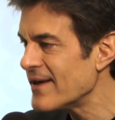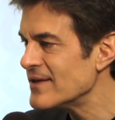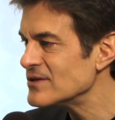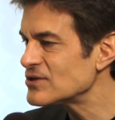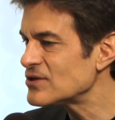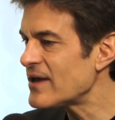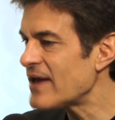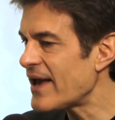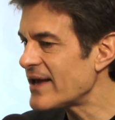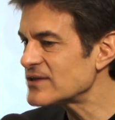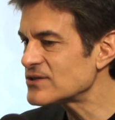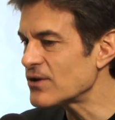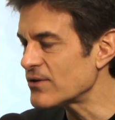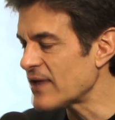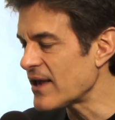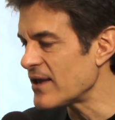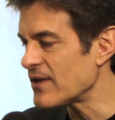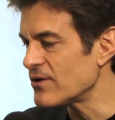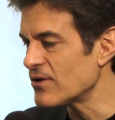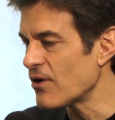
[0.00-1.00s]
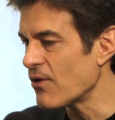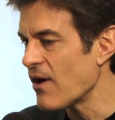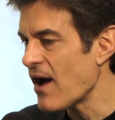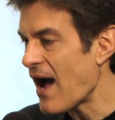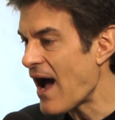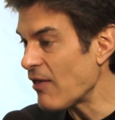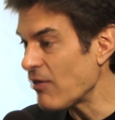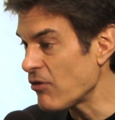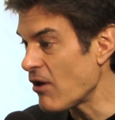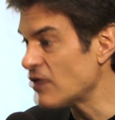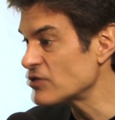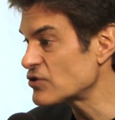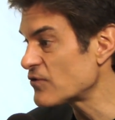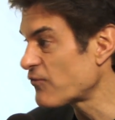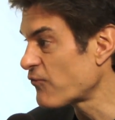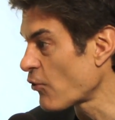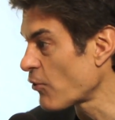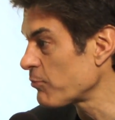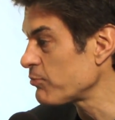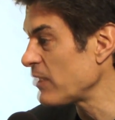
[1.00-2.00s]
So you ask, okay, how long should
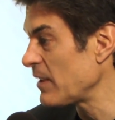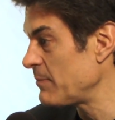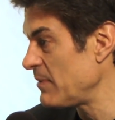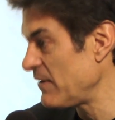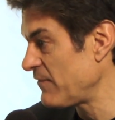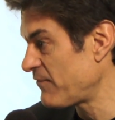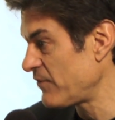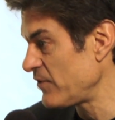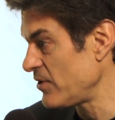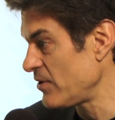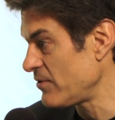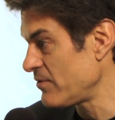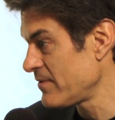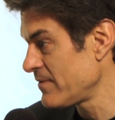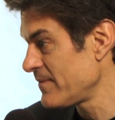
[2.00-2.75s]
foreplay be for you?